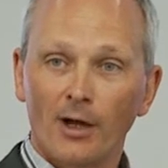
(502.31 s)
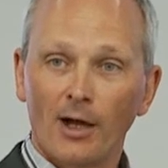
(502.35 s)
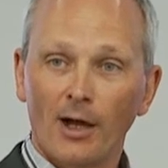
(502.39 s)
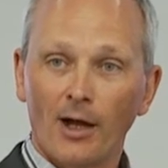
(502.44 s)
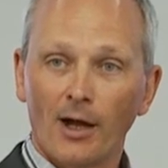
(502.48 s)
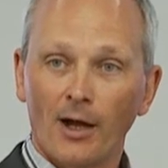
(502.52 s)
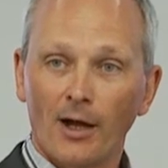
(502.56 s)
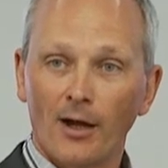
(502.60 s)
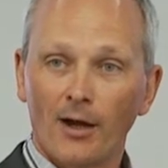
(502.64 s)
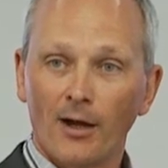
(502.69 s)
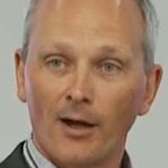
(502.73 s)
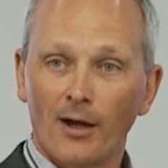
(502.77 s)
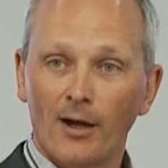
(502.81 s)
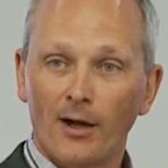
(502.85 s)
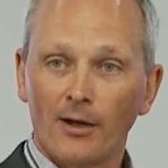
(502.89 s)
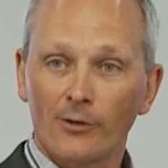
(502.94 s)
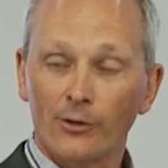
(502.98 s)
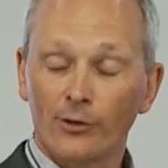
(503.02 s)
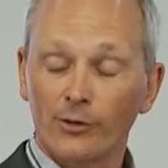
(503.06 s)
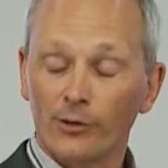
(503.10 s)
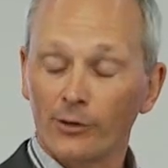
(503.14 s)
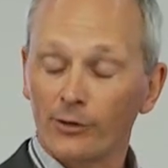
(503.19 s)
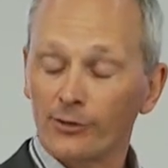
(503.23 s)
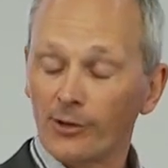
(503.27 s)
uh,
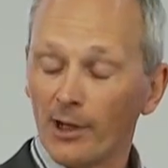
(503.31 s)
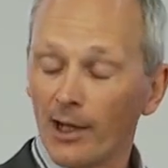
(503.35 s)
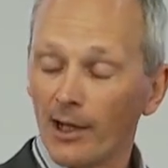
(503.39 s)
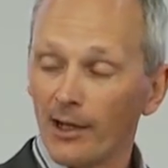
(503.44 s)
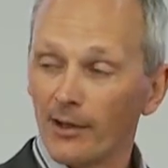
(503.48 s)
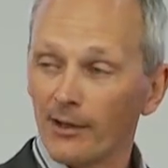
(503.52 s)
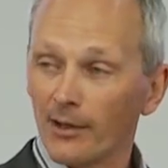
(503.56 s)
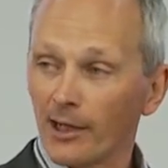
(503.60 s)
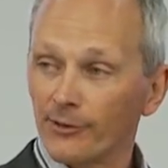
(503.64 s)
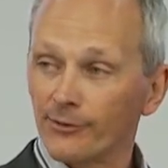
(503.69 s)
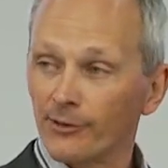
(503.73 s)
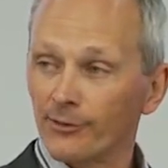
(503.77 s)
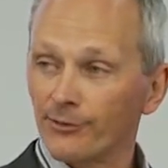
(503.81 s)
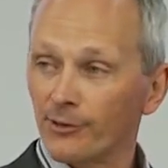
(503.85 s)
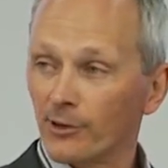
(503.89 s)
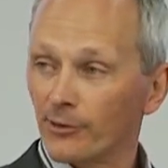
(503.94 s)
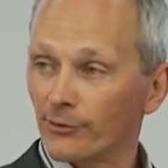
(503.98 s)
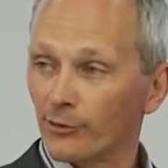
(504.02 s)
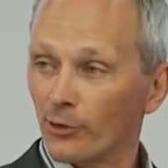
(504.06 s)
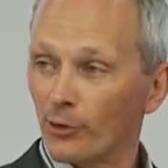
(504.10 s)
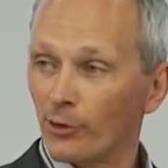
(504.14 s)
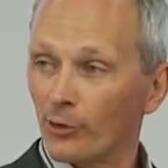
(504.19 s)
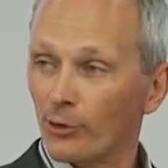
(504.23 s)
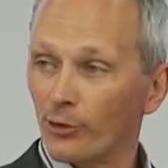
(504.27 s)
you, you, take
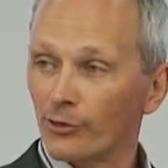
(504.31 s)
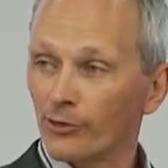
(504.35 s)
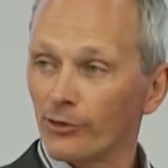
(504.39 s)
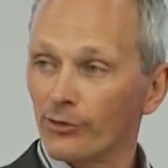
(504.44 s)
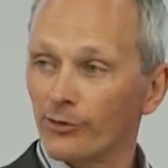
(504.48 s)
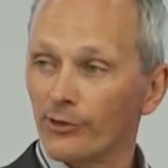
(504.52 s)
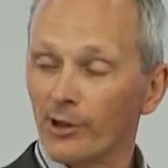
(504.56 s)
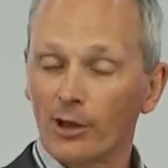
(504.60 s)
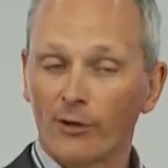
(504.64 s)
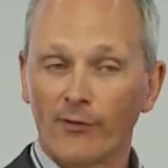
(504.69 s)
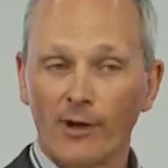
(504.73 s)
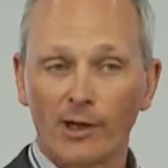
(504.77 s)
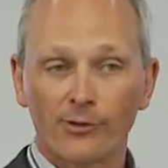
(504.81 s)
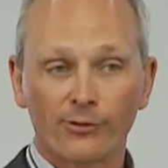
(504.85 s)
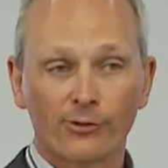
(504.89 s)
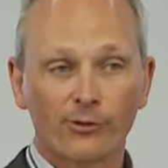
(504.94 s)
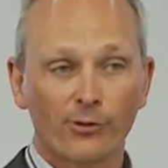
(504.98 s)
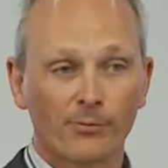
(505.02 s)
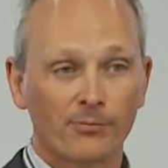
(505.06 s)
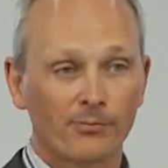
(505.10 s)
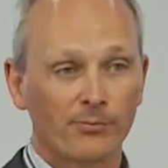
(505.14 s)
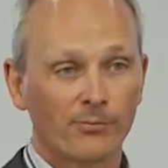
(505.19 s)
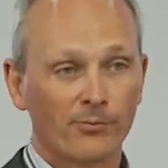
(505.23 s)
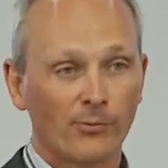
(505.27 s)
existing solutions and create
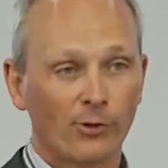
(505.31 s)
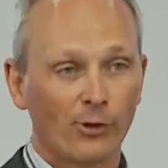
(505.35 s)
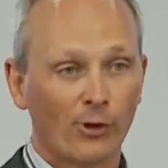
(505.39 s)
some